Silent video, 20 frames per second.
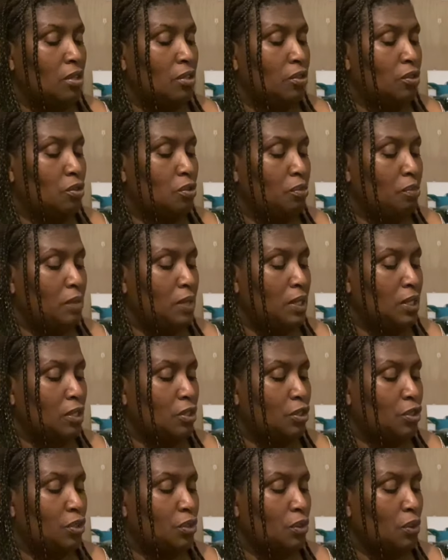to
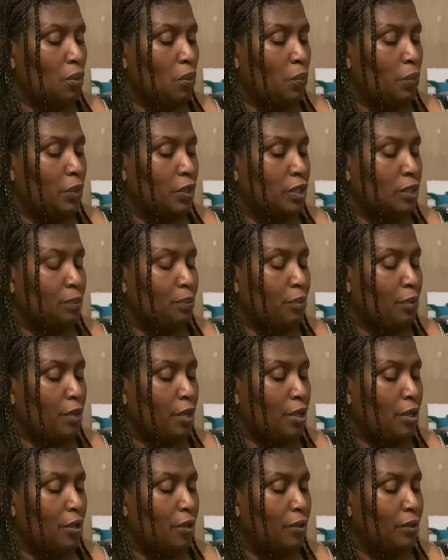mix with the
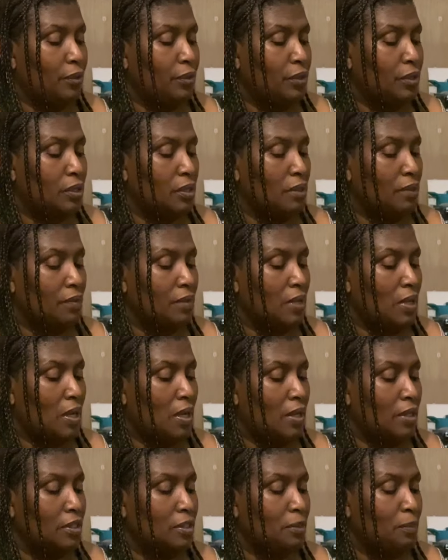prayers of
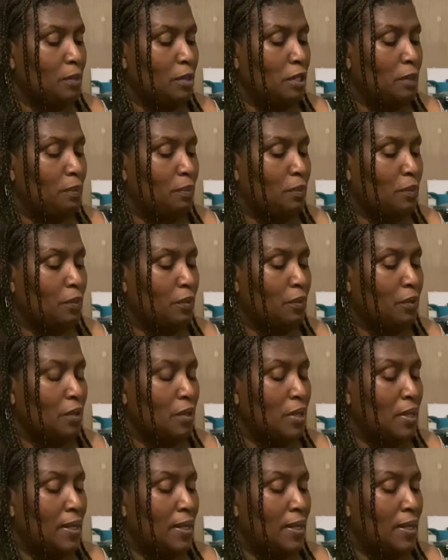God's people